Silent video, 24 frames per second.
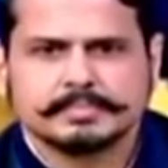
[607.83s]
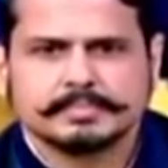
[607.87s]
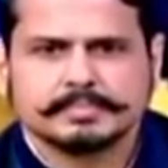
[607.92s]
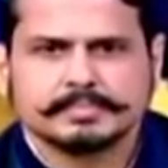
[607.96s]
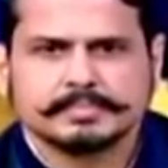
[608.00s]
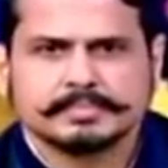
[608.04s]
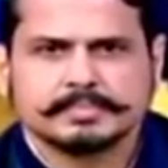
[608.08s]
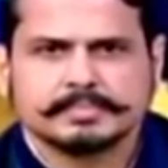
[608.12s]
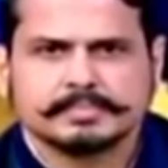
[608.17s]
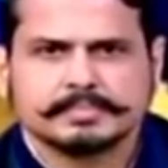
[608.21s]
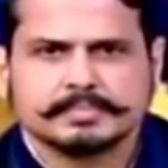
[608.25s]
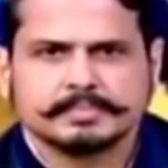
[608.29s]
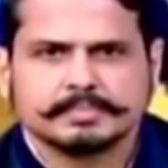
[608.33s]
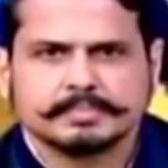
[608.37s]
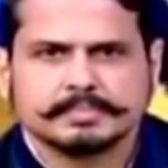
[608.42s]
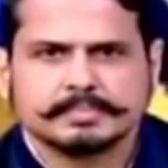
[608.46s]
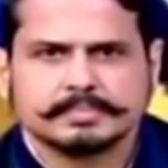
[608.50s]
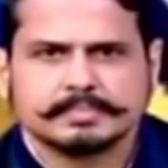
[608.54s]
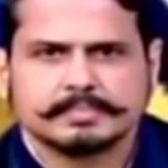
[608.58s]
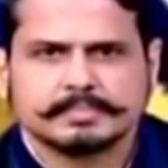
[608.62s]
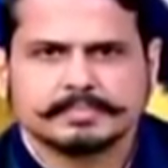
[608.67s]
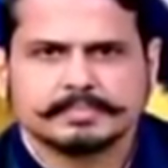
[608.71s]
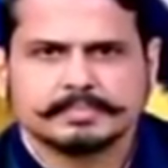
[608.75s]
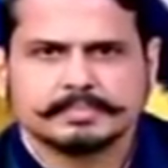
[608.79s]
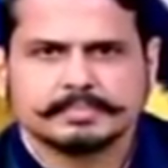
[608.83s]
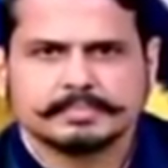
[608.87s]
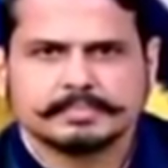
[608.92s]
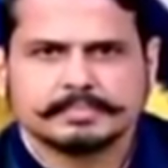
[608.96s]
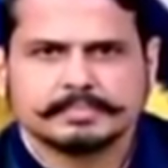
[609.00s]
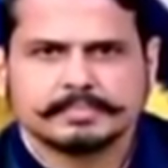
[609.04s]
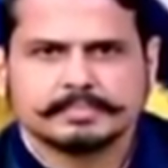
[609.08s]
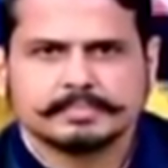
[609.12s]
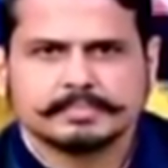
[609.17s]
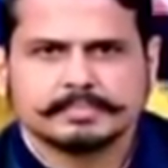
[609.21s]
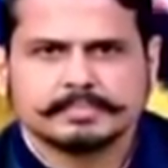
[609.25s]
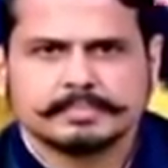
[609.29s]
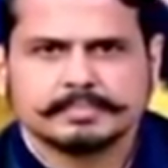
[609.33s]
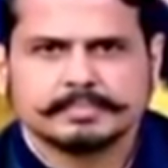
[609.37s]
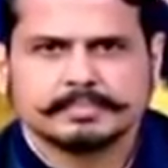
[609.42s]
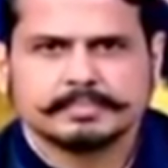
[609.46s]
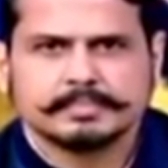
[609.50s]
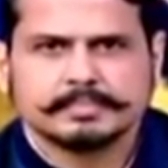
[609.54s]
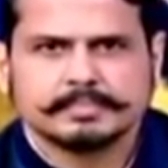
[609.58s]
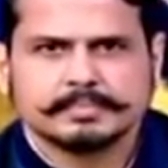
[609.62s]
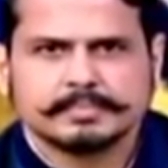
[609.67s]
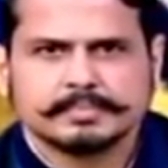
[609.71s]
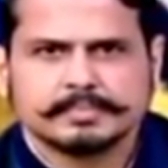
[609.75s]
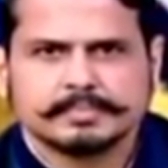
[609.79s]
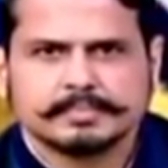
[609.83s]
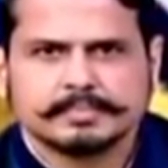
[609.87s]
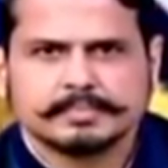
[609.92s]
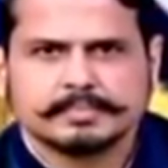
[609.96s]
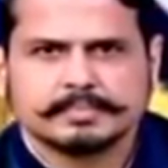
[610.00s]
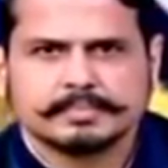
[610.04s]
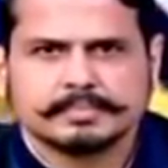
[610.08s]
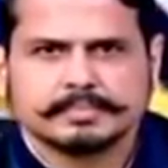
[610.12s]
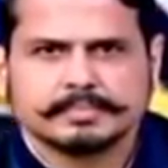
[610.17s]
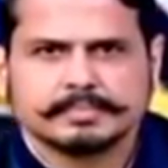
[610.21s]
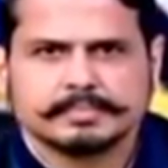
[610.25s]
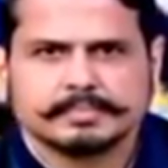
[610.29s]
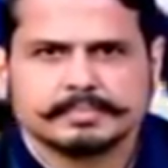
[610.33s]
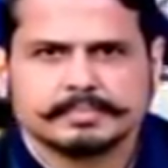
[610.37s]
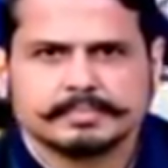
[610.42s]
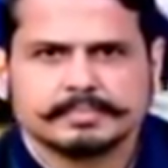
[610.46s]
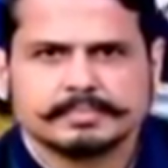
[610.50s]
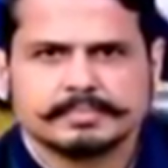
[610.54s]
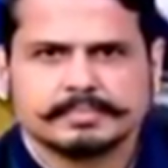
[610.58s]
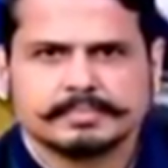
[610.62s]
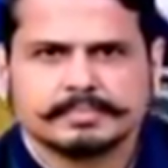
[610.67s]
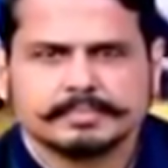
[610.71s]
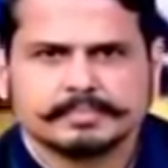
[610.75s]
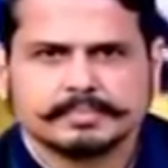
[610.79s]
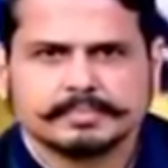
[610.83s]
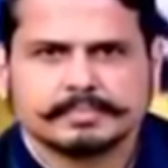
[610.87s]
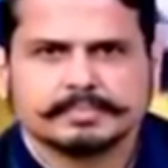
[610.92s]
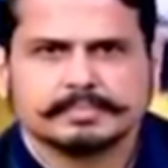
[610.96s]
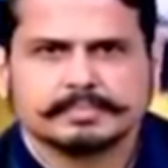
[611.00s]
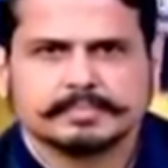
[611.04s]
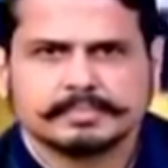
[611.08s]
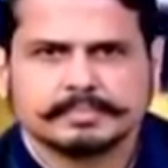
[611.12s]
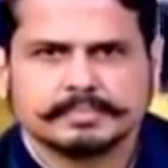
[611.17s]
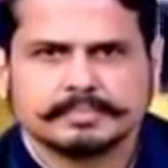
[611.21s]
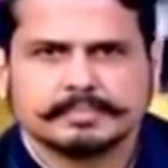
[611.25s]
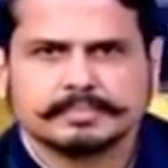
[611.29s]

(not speaking)